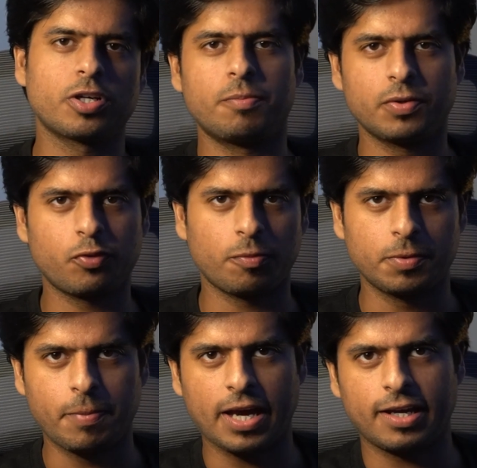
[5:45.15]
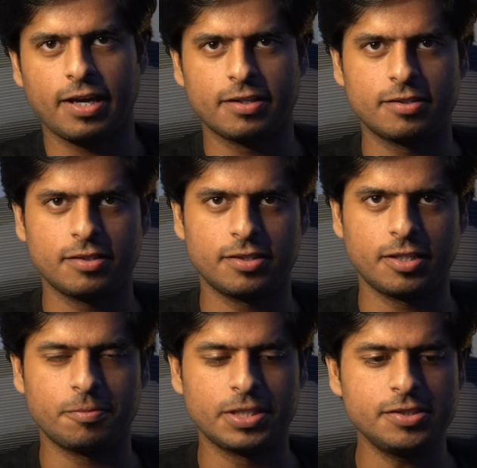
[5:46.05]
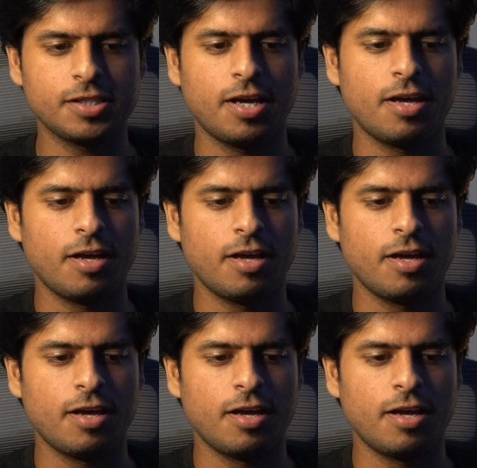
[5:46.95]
coming from the backend database,